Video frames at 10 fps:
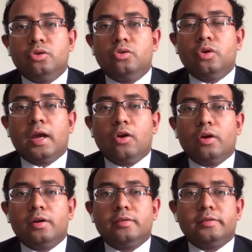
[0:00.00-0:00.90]
So you
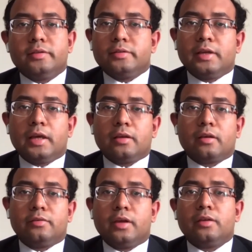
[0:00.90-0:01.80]
cannot
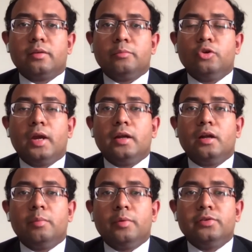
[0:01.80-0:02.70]
say say
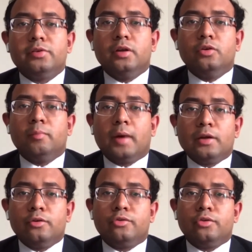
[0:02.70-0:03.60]
subjugate a person to
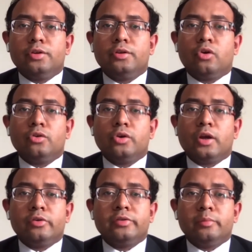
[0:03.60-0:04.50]
malnutrition, or
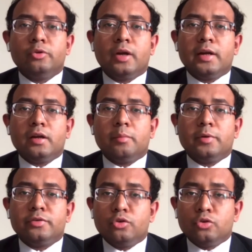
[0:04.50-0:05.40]
you cannot subjugate
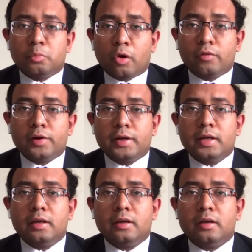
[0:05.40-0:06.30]
a person to
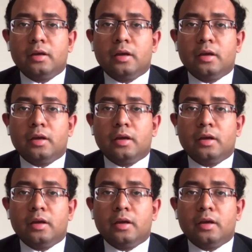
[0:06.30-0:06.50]
poverty,